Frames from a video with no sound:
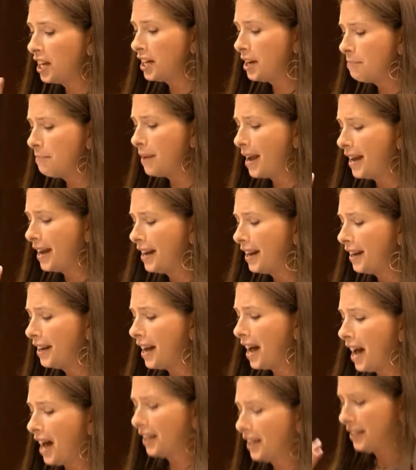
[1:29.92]
"Shana
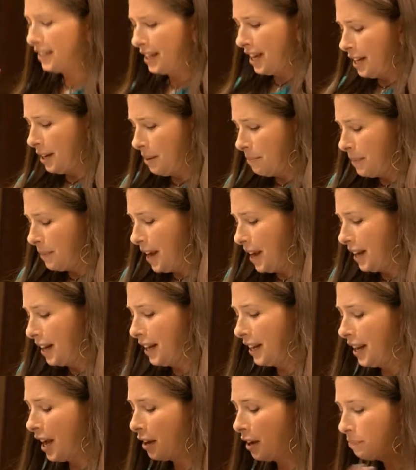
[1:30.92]
Meidalach, Shana
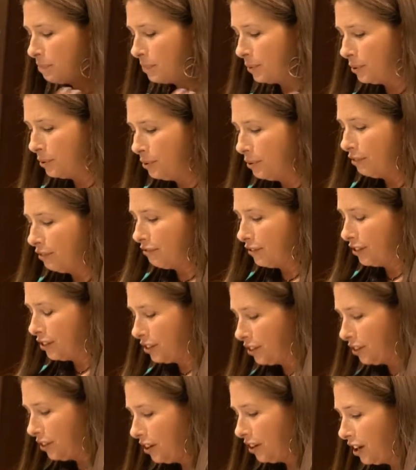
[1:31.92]
Meidalach,
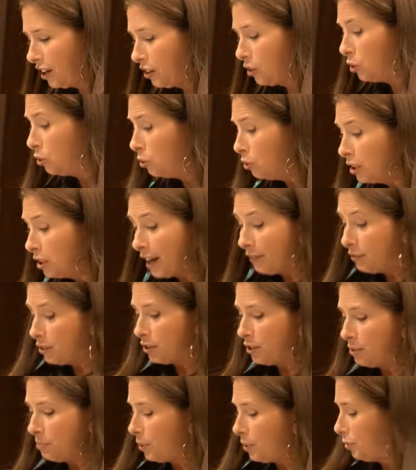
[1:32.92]
beautiful girl, who
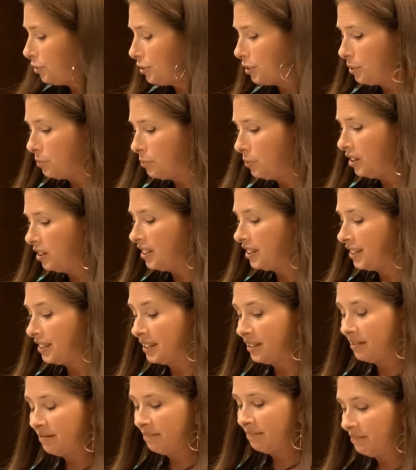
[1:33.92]
loves you the most in the
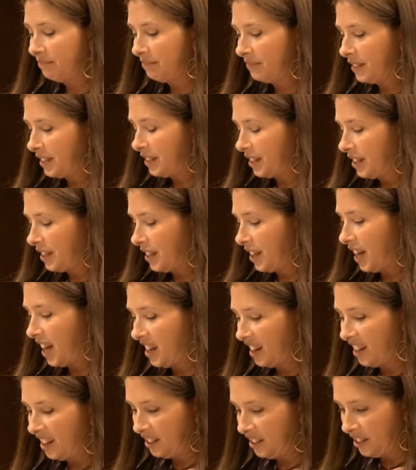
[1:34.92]
world?"
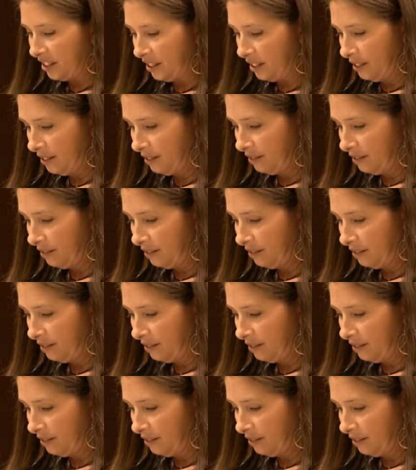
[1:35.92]
I hugged